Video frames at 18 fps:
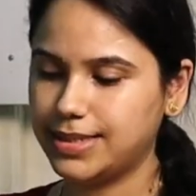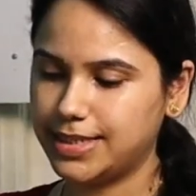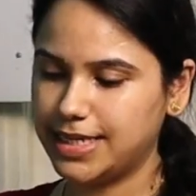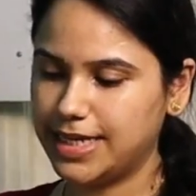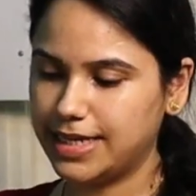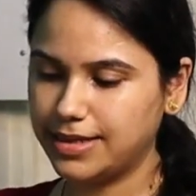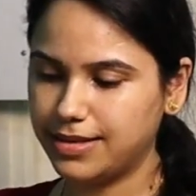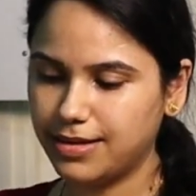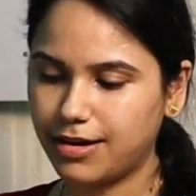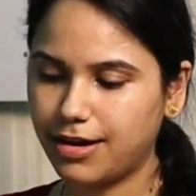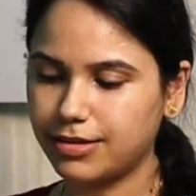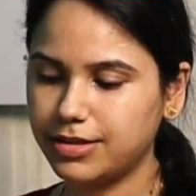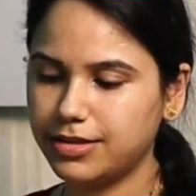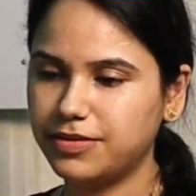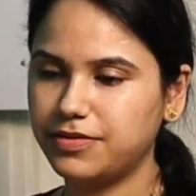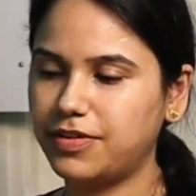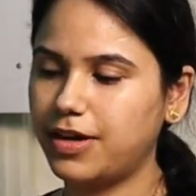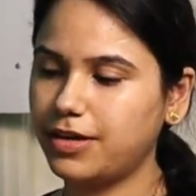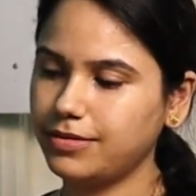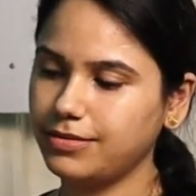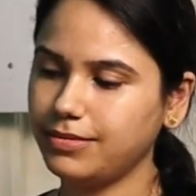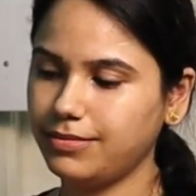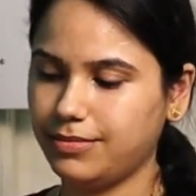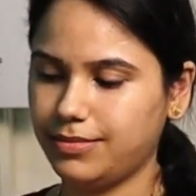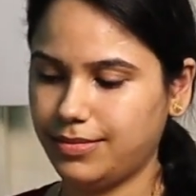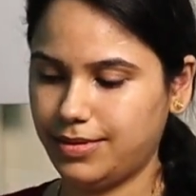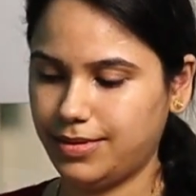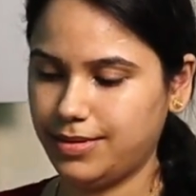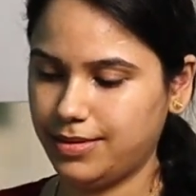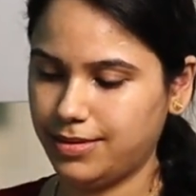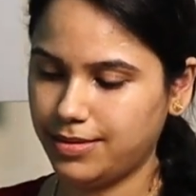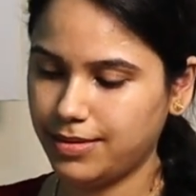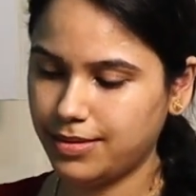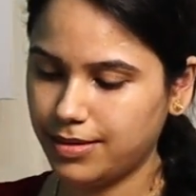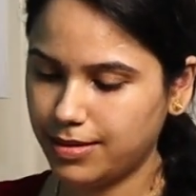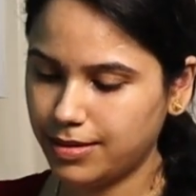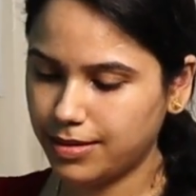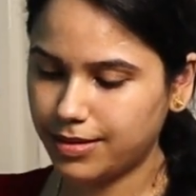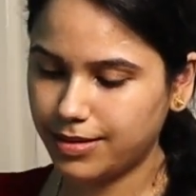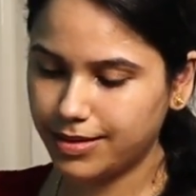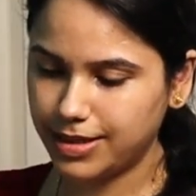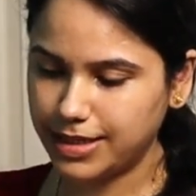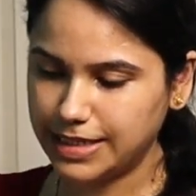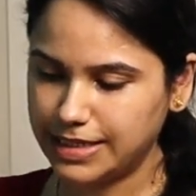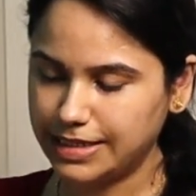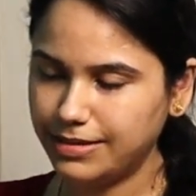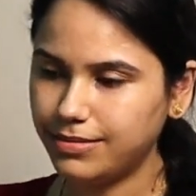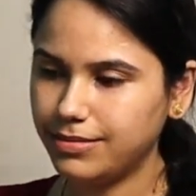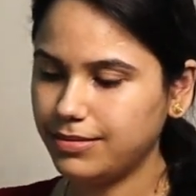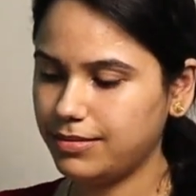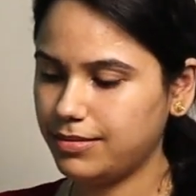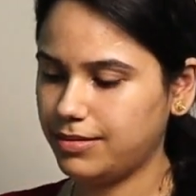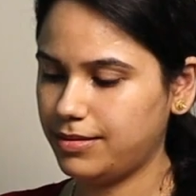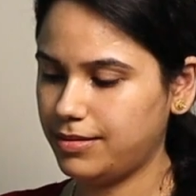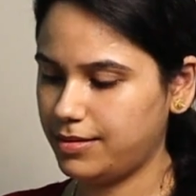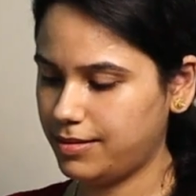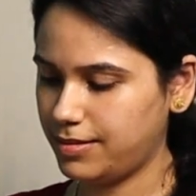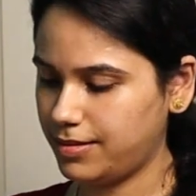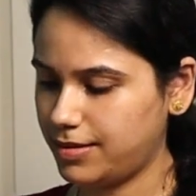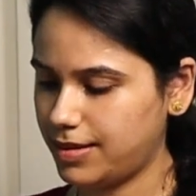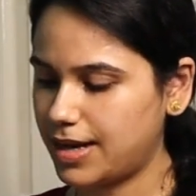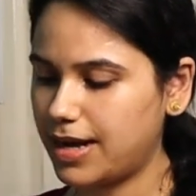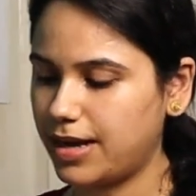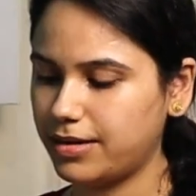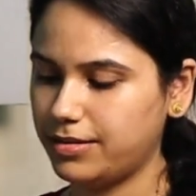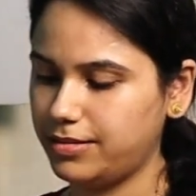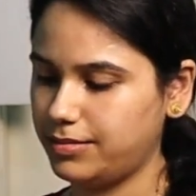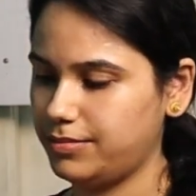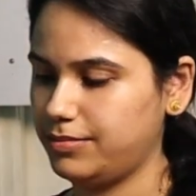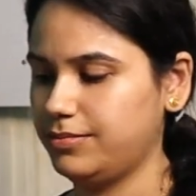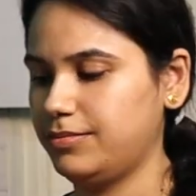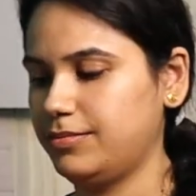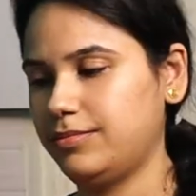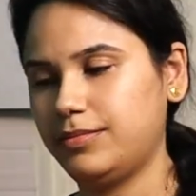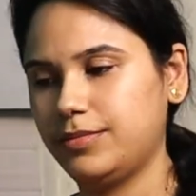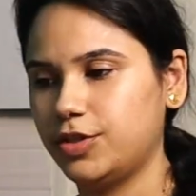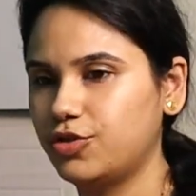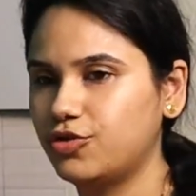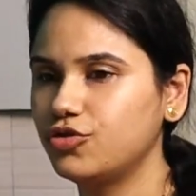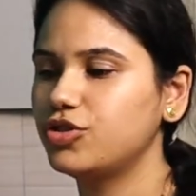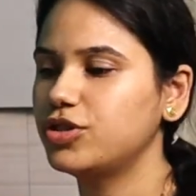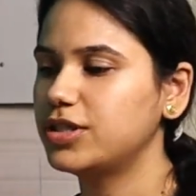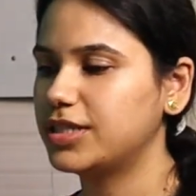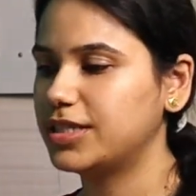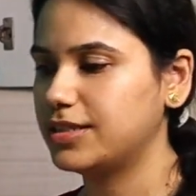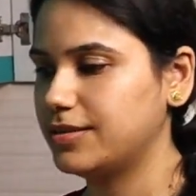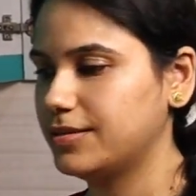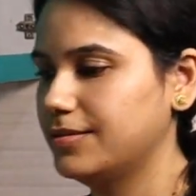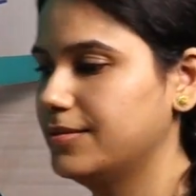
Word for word: Take the other one, clean, and, you know, just